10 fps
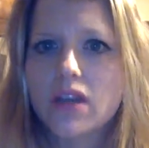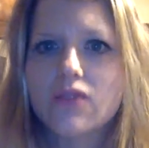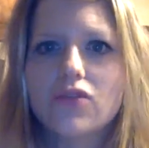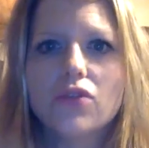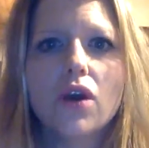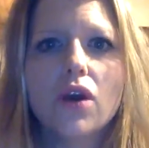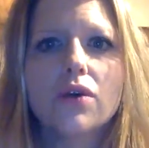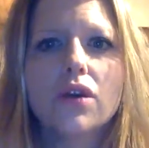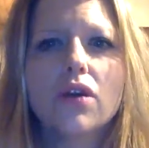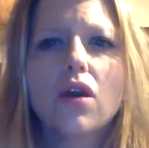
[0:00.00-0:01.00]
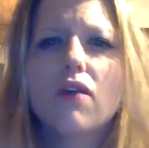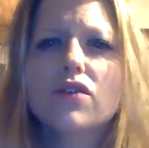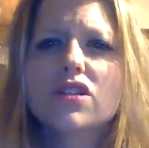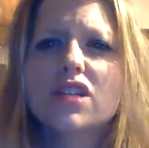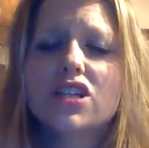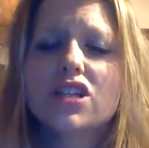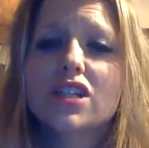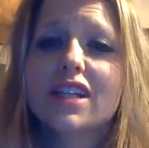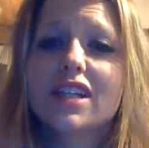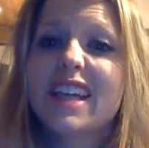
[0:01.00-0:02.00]
If you go into the
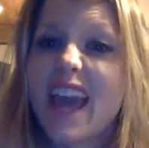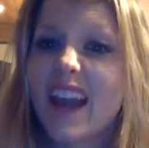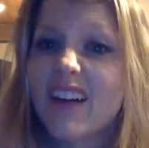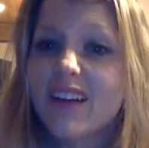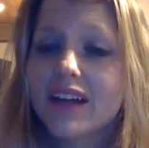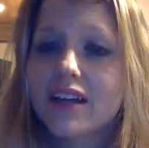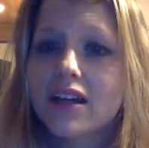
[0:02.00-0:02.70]
conversation caring,